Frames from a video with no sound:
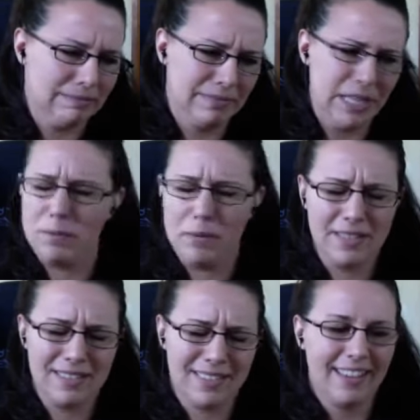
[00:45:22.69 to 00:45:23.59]

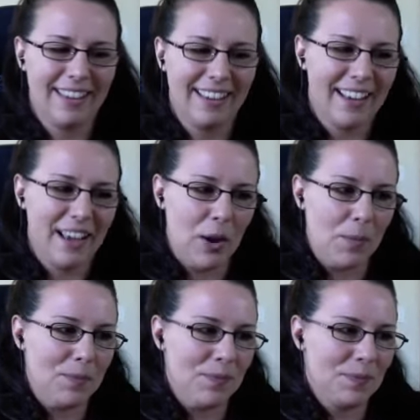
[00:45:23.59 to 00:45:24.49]
database,
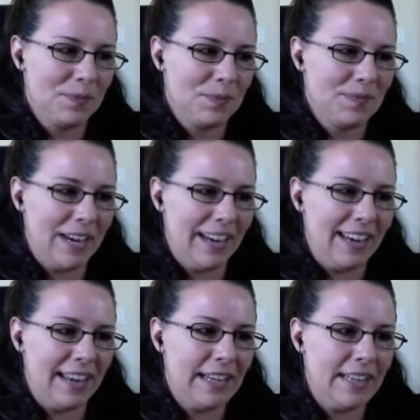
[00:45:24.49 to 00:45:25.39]

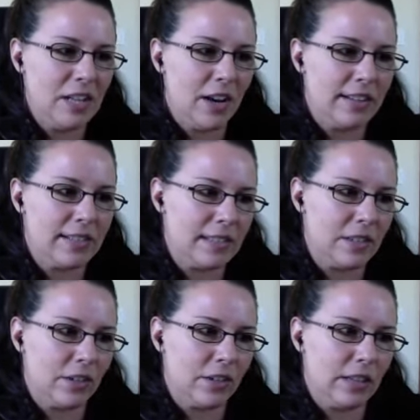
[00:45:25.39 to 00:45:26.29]
right? And he's not
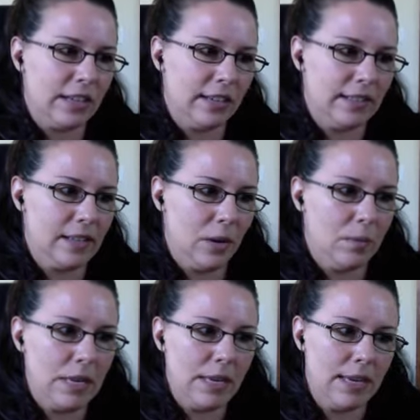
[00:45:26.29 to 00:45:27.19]
necessarily going to tell
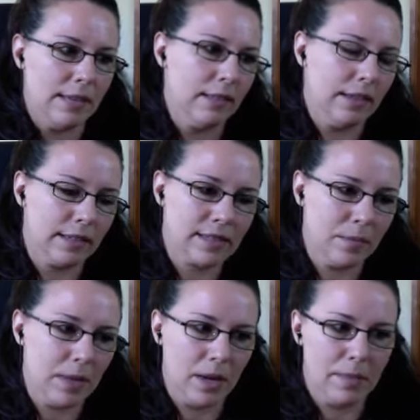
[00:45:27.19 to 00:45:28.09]
me like
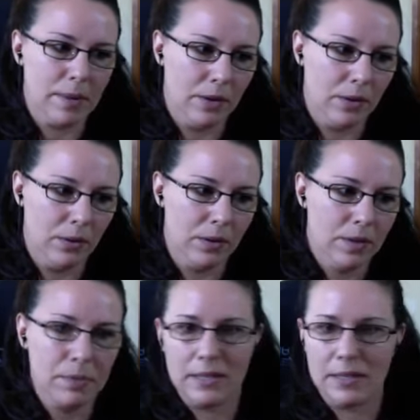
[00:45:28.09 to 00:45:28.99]
something about
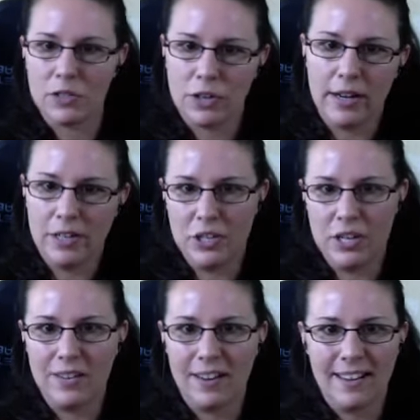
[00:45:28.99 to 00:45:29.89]
business
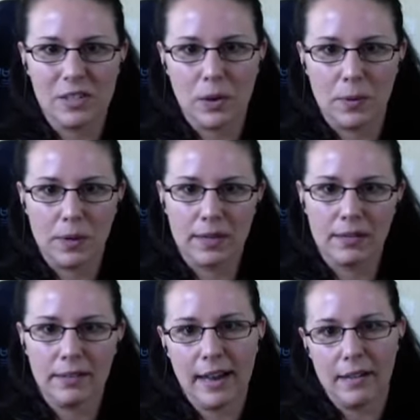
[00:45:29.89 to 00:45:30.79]
strategy, right? So we're going to
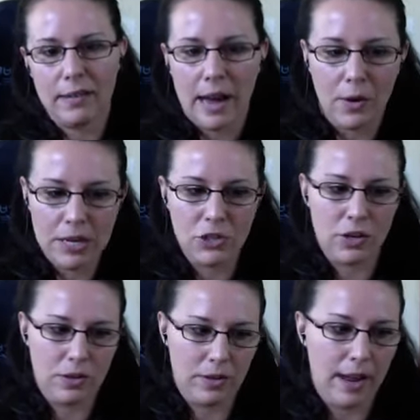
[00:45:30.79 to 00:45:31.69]
like allow each
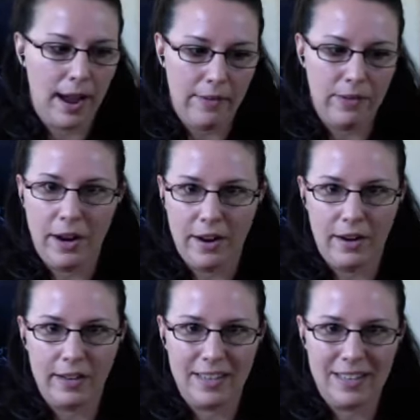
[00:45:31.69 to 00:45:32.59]
other to have
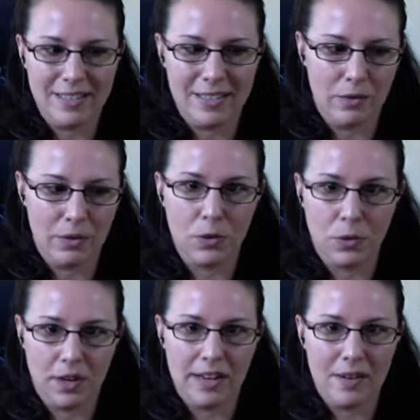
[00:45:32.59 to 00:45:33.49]
hierarchies of
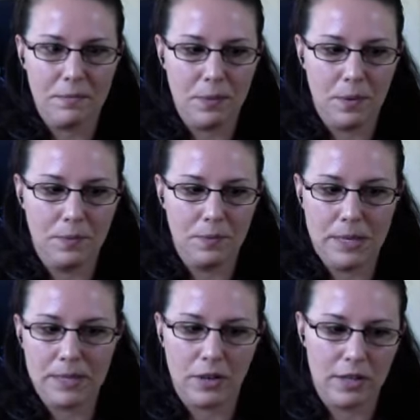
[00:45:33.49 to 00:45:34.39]
authority
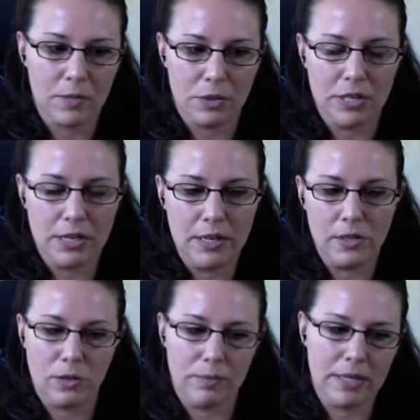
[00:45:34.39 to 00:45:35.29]
based on expertise
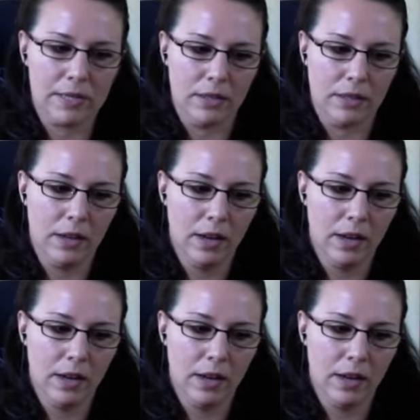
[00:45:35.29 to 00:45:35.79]
or based on